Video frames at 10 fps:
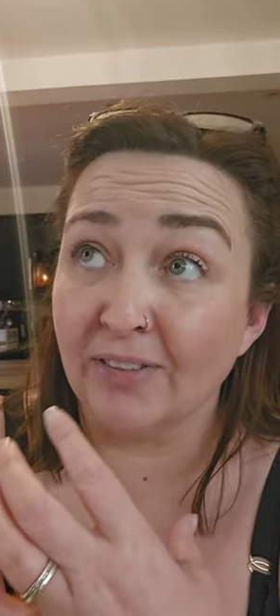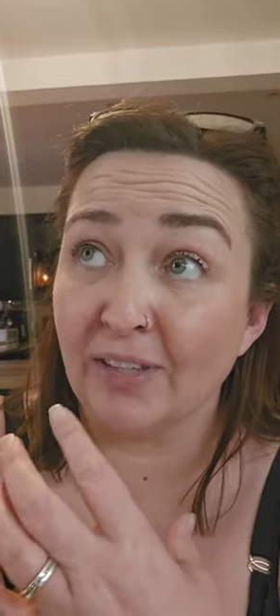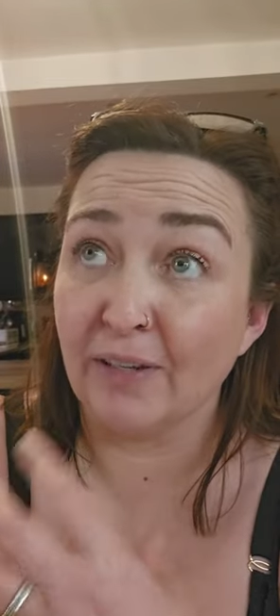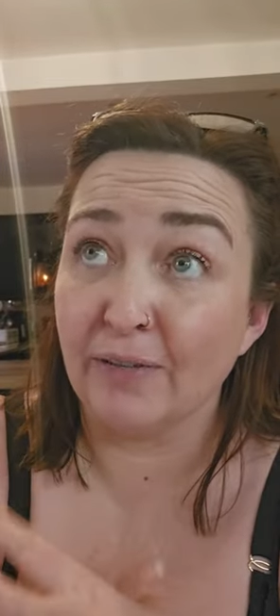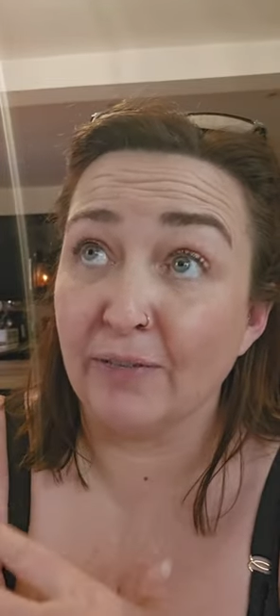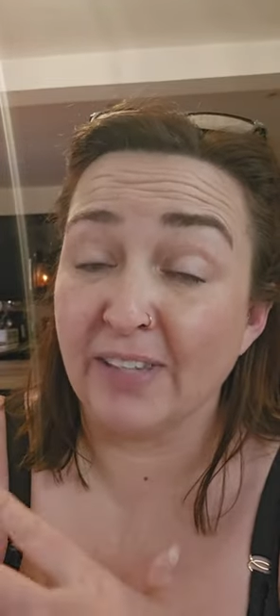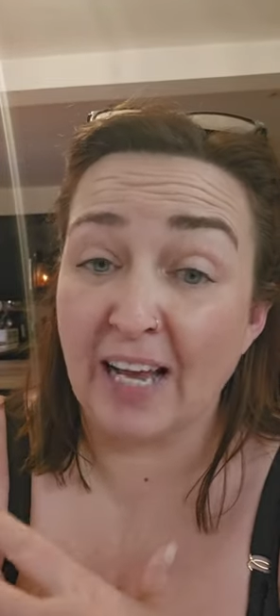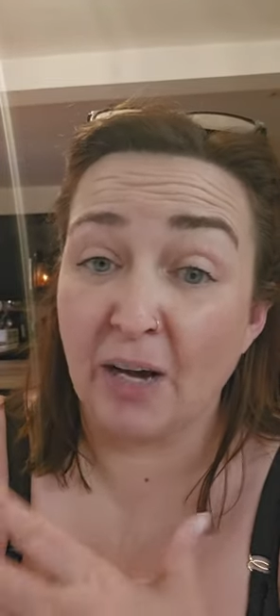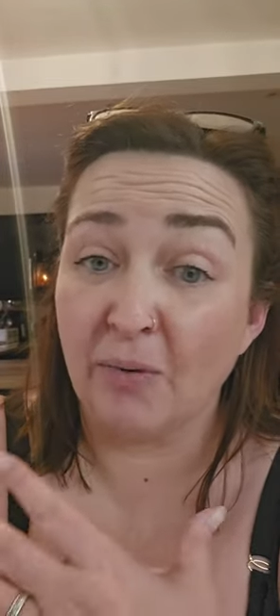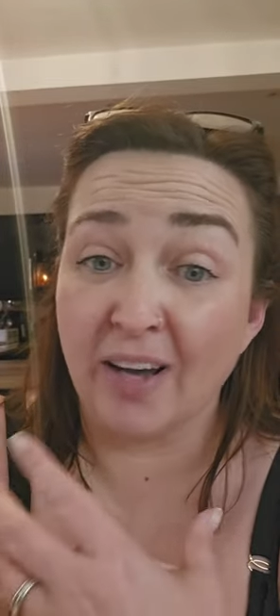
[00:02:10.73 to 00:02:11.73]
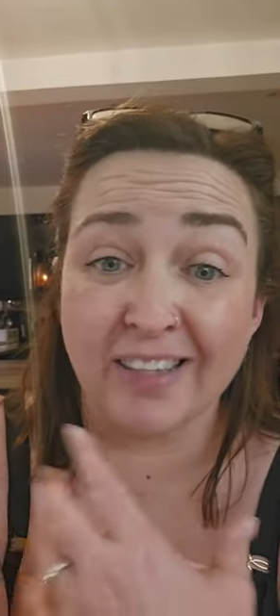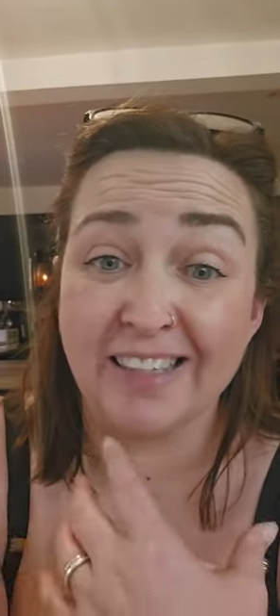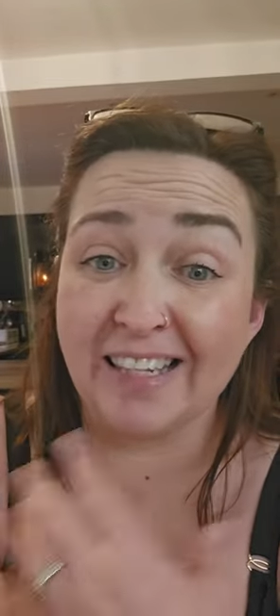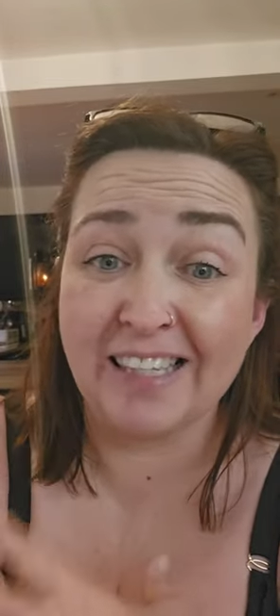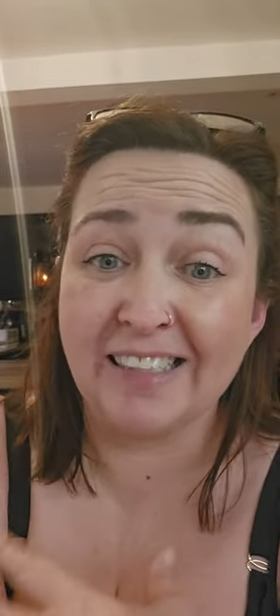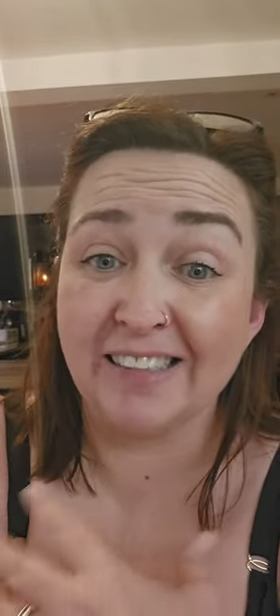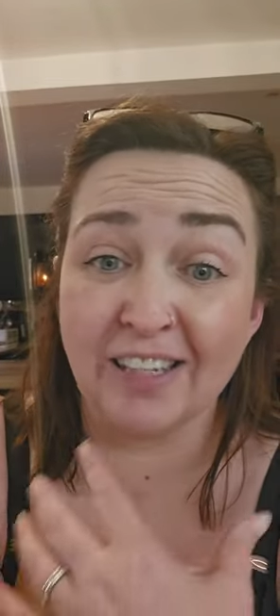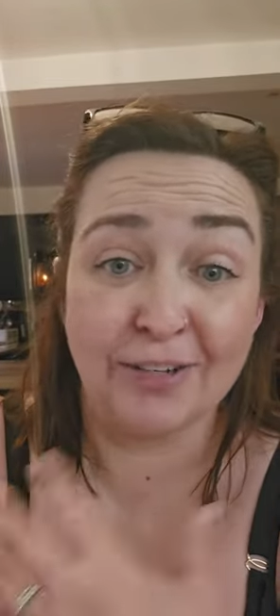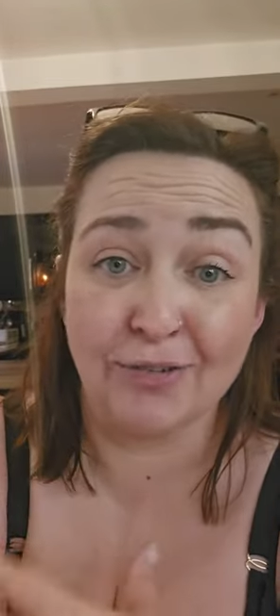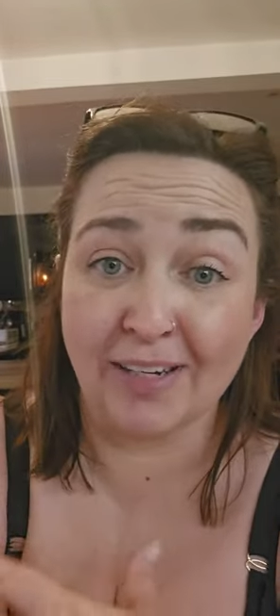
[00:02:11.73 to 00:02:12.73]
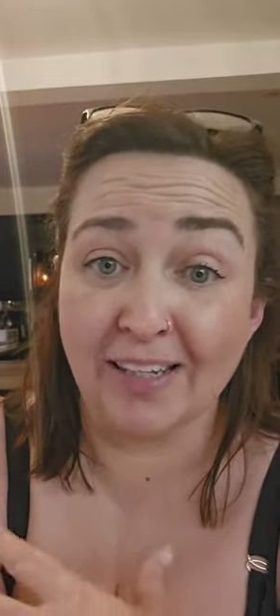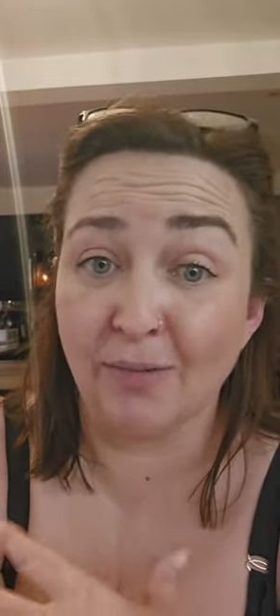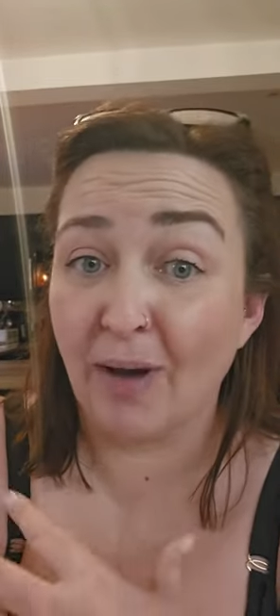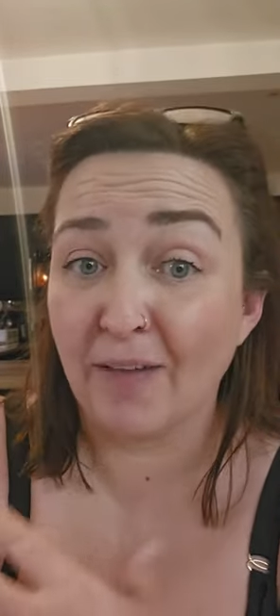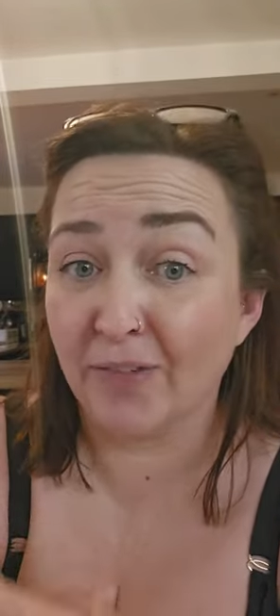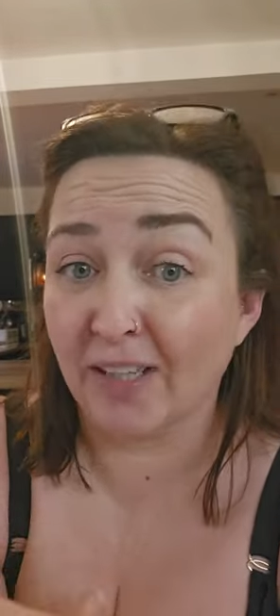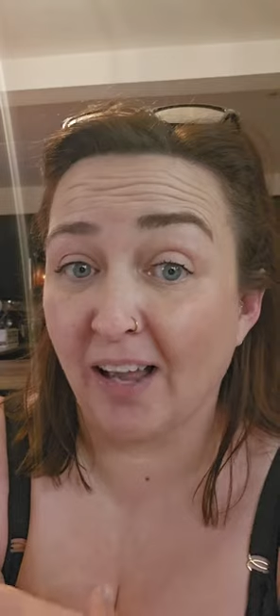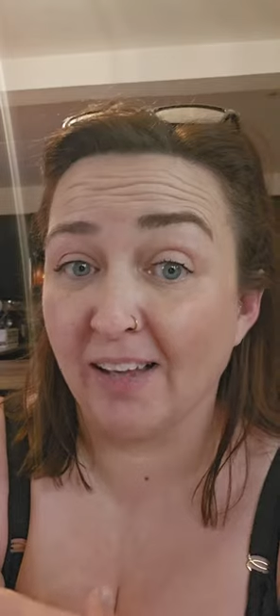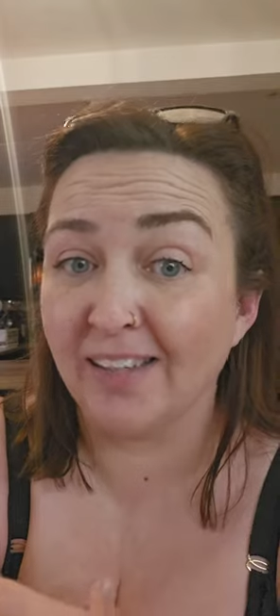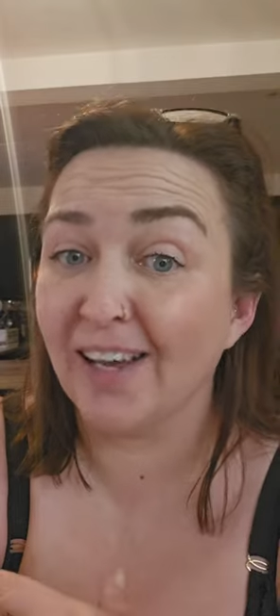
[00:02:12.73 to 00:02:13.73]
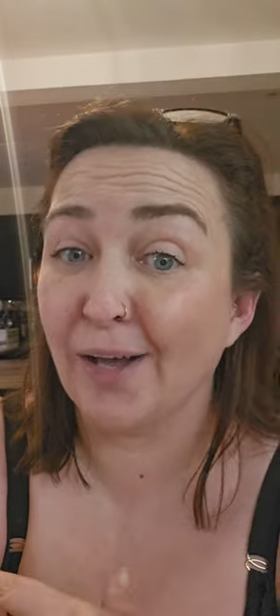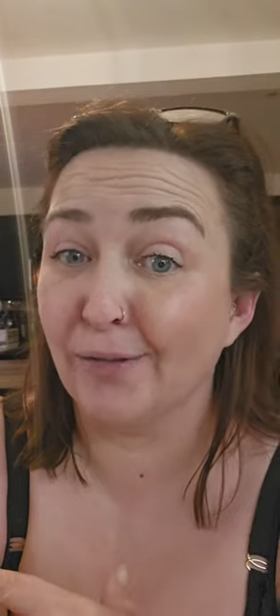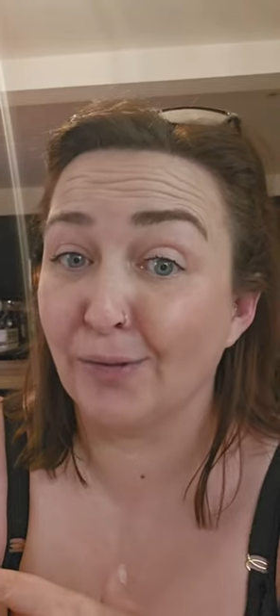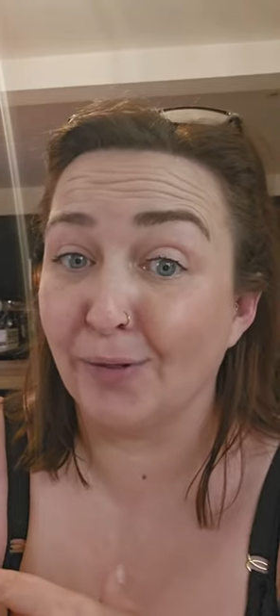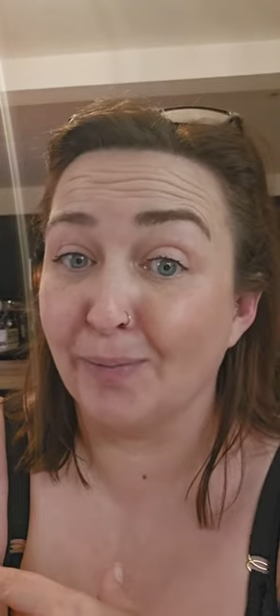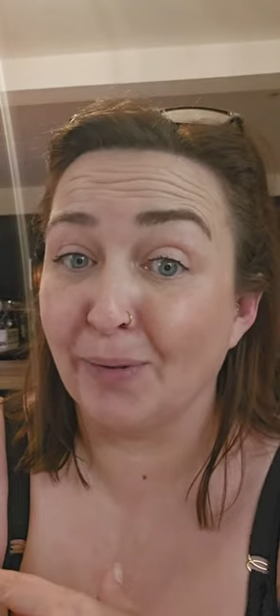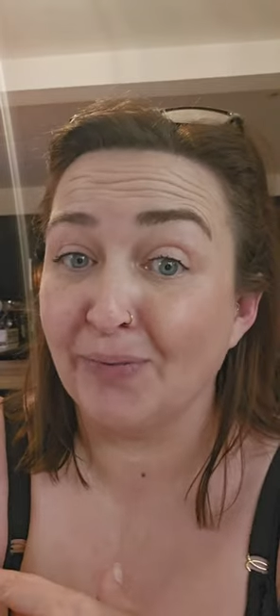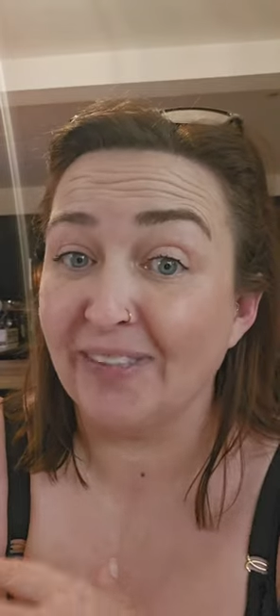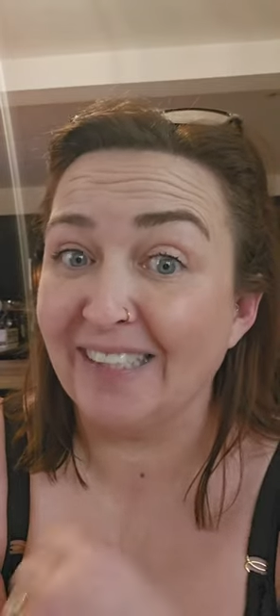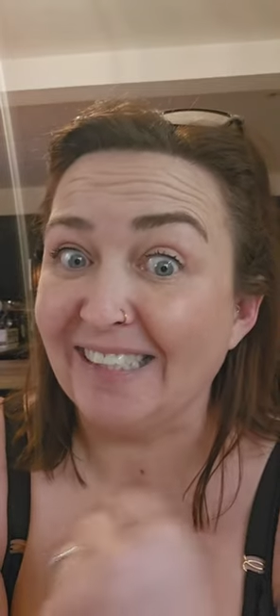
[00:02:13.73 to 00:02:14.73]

So now I can eat and drink whatever I'd like as normal.